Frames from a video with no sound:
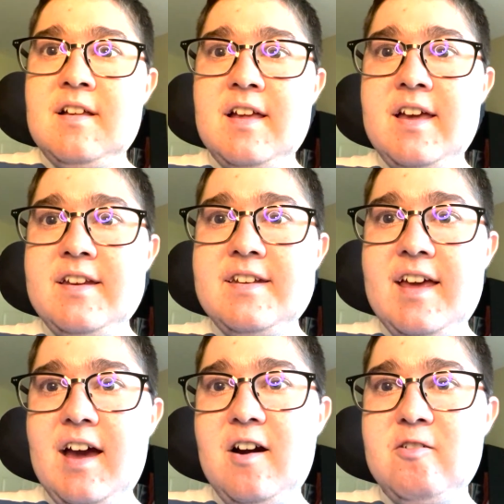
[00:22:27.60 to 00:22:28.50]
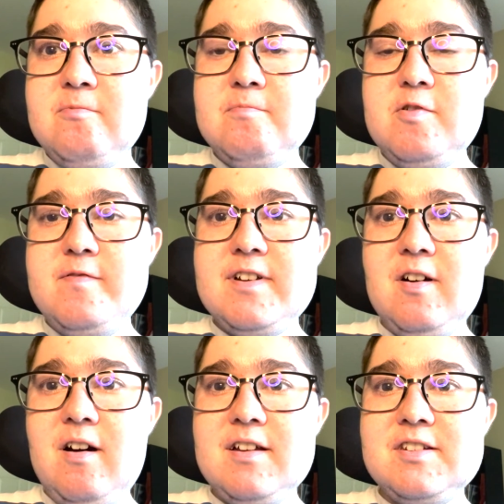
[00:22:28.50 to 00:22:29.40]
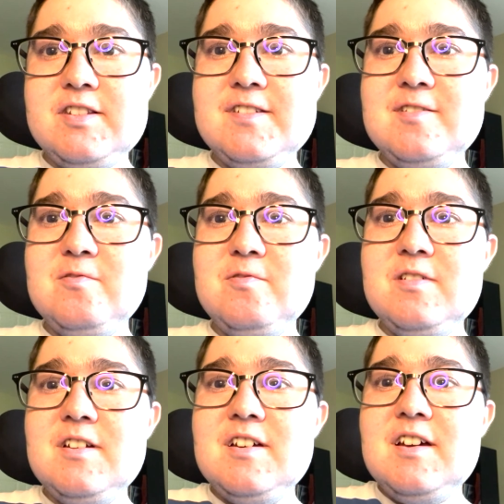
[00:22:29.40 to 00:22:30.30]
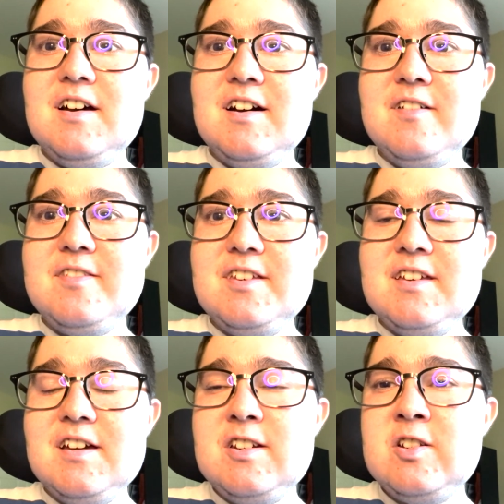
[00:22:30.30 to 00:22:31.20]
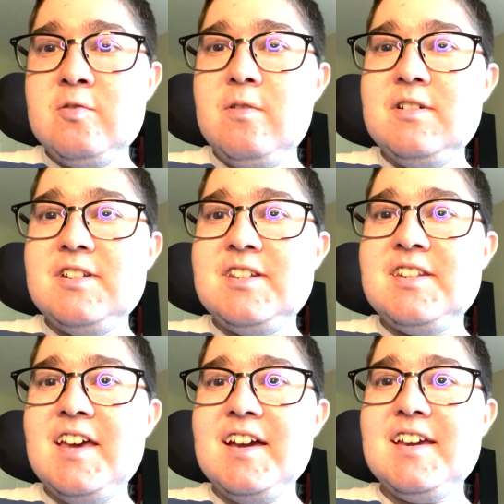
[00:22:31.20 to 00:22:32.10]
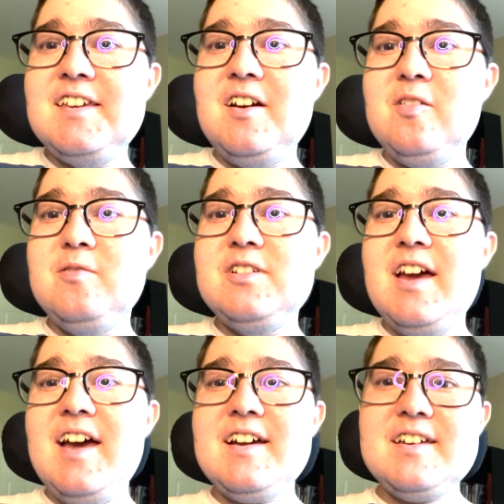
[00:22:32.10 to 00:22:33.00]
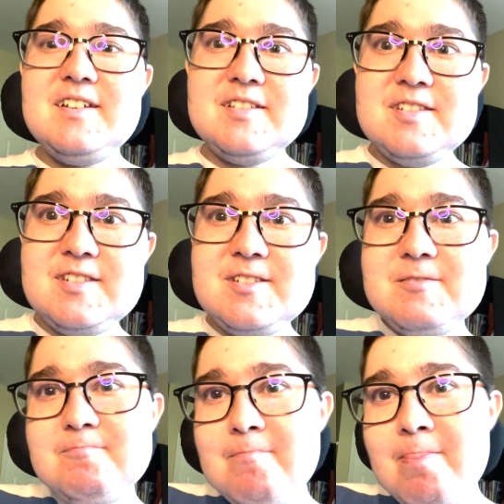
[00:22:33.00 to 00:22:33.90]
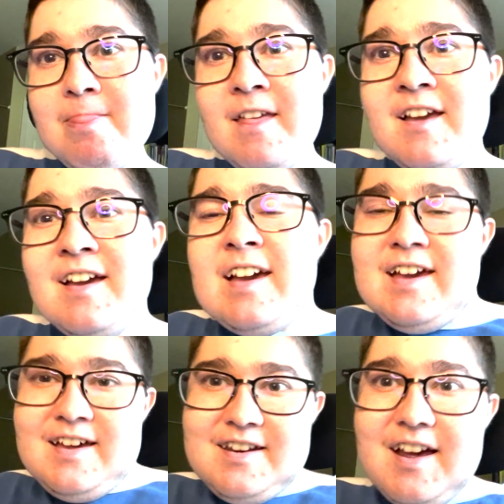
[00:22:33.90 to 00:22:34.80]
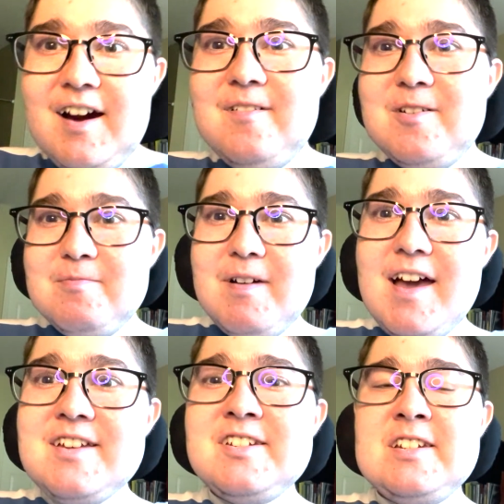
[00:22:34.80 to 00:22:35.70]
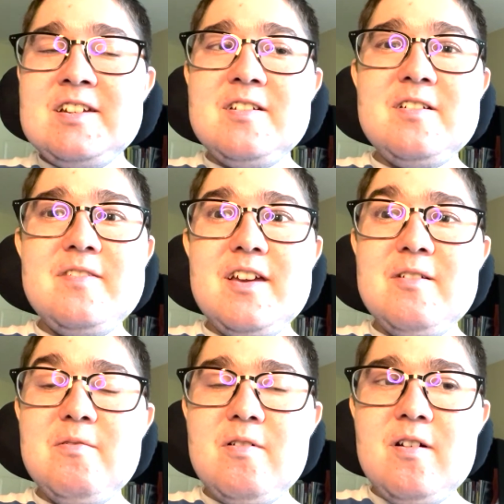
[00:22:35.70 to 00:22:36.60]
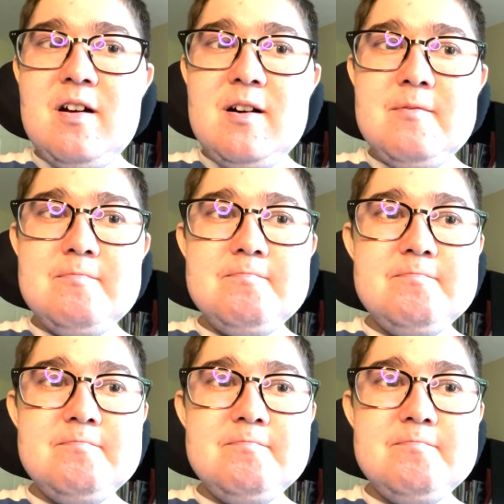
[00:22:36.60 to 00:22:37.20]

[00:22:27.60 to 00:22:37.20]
And now moving on to uh, the uh, Georgia Tech Yellow Jackets. And now um, last year they were um,